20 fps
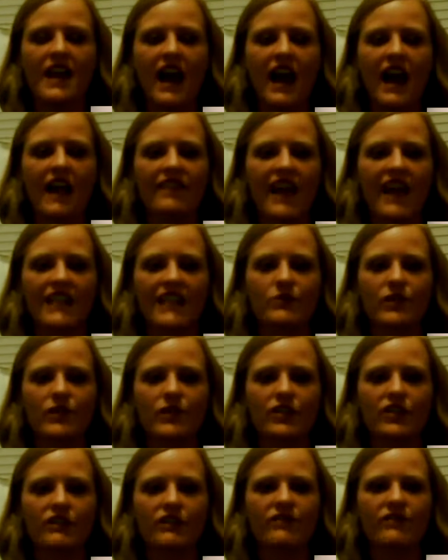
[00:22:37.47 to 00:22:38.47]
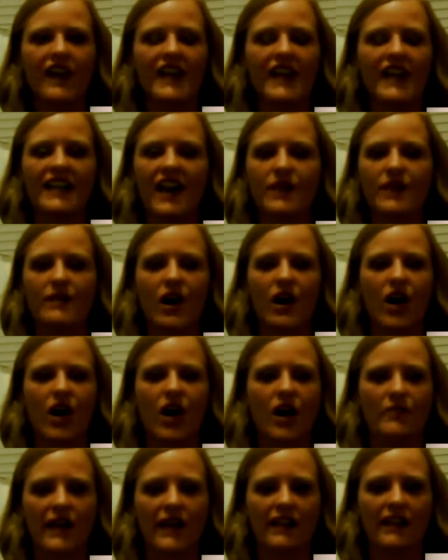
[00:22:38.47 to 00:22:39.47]
and that's where you can find out about
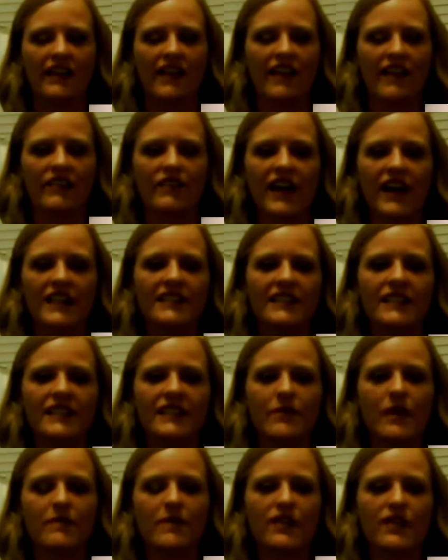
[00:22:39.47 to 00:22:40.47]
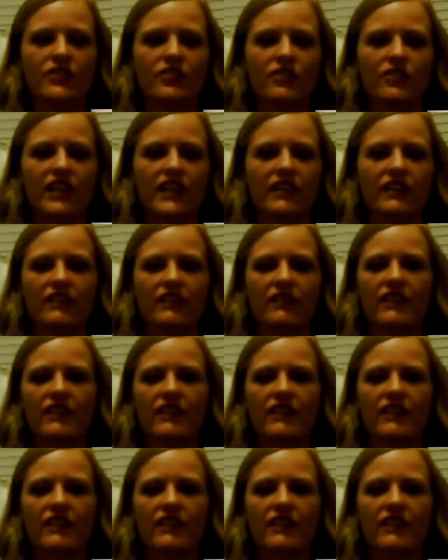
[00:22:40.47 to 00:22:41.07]
all my live events and my mentoring